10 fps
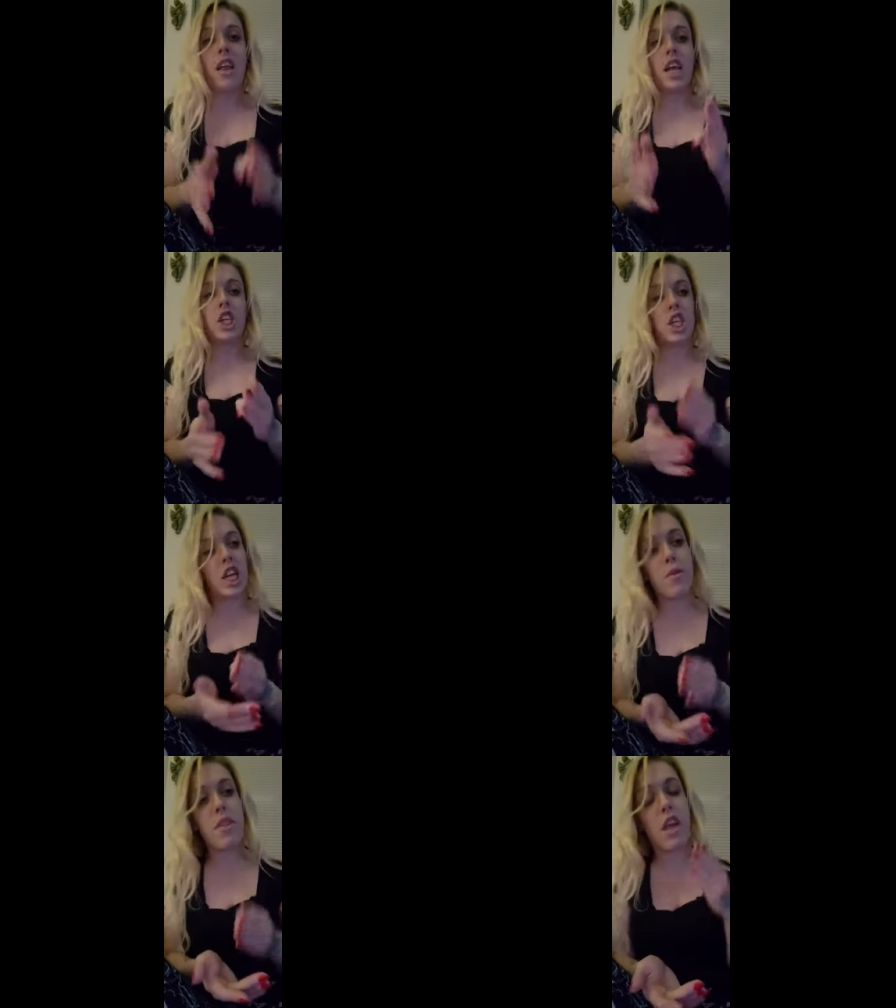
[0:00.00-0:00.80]
Like
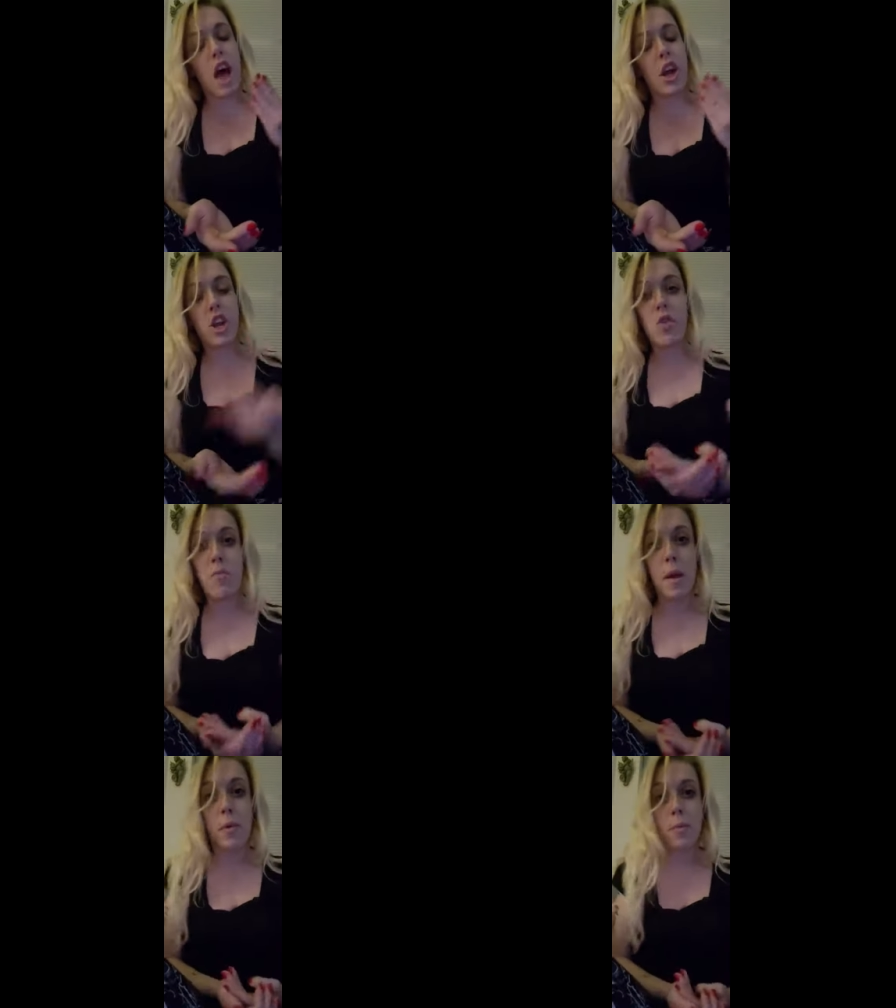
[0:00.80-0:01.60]
she was a
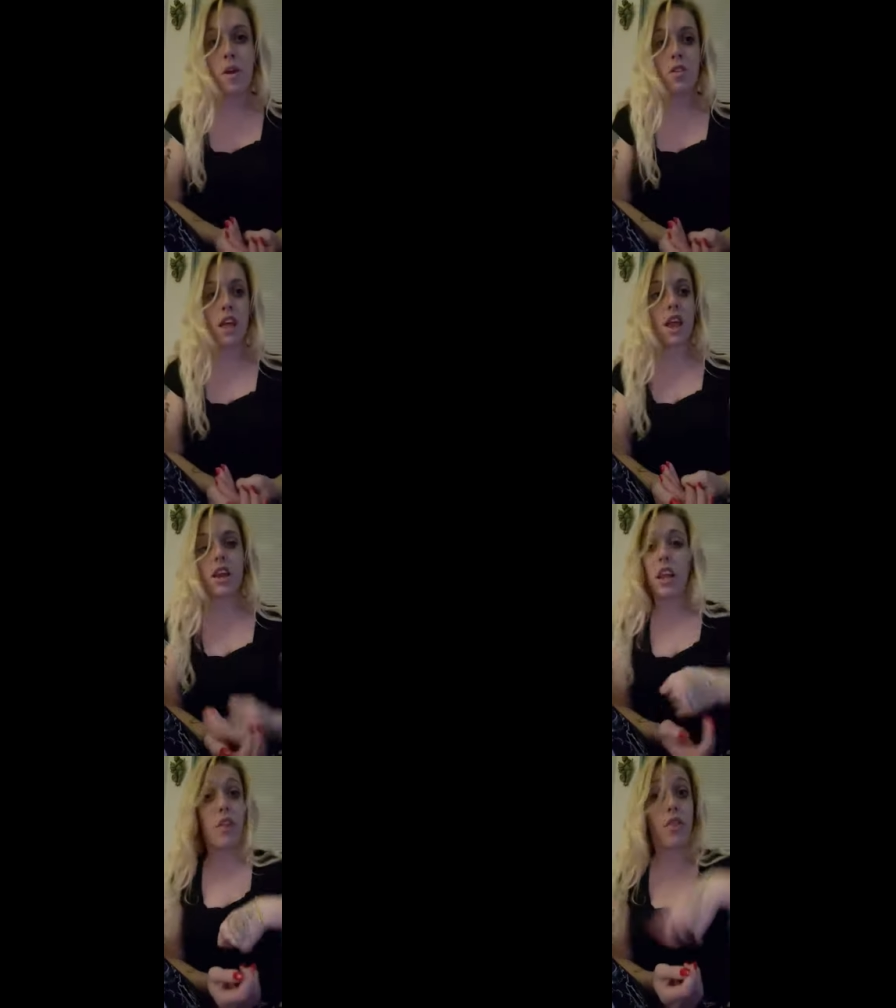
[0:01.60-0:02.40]
newspaper
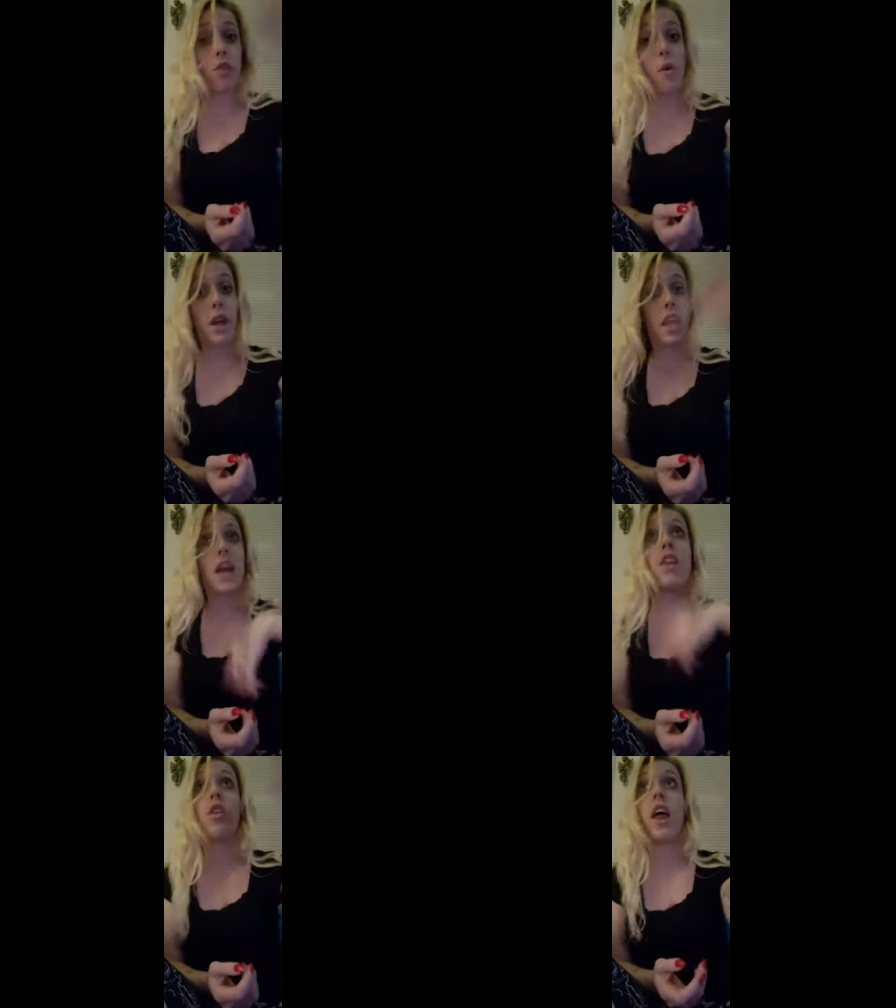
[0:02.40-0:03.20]
person, like throwing
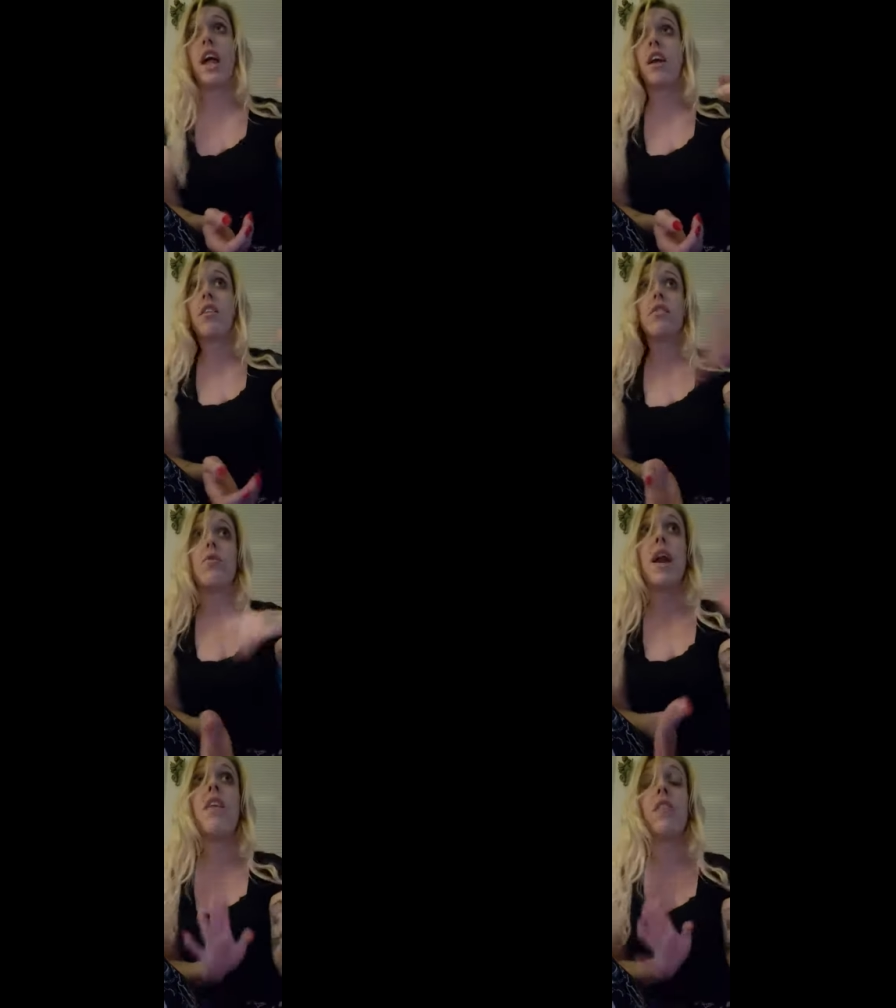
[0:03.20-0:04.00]
it like
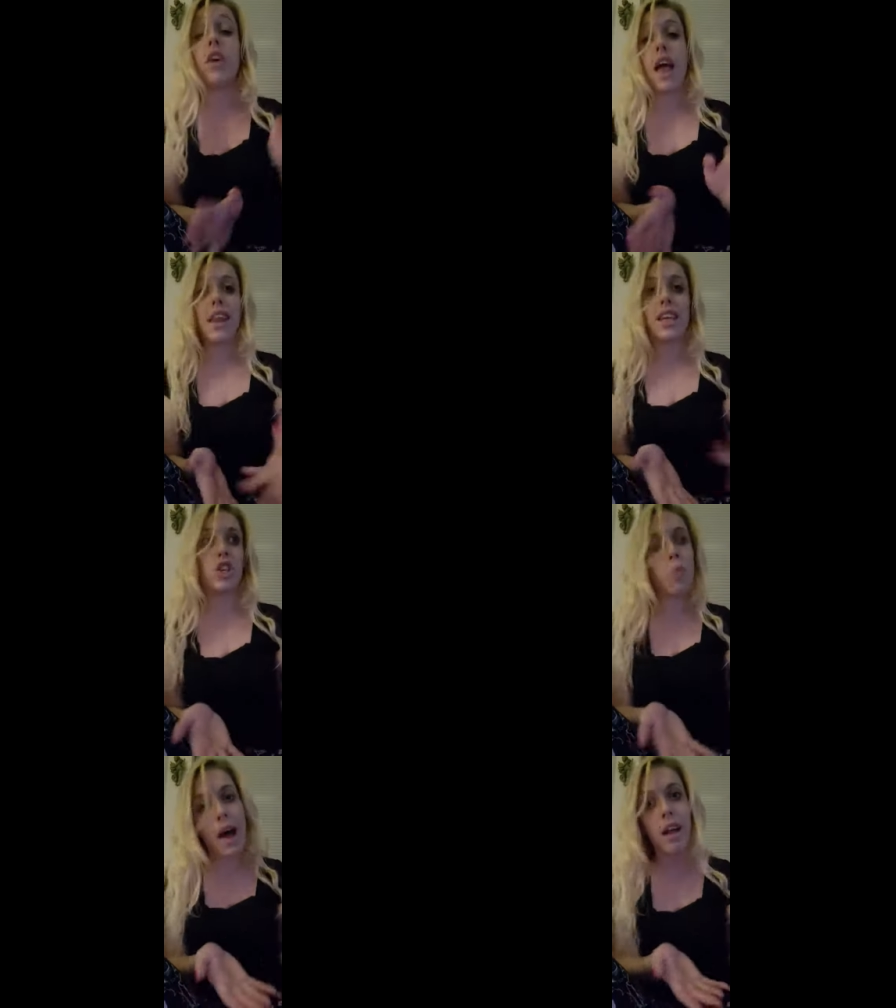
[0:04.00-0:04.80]
whatever at like
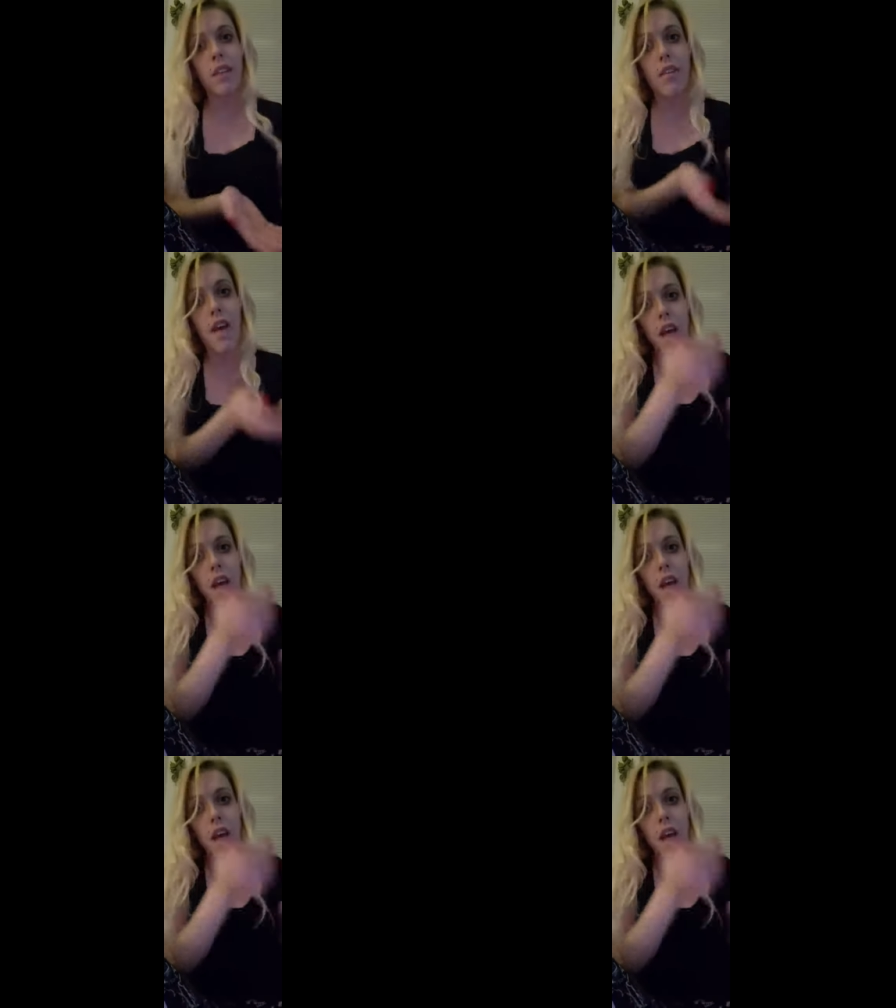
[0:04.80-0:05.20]
12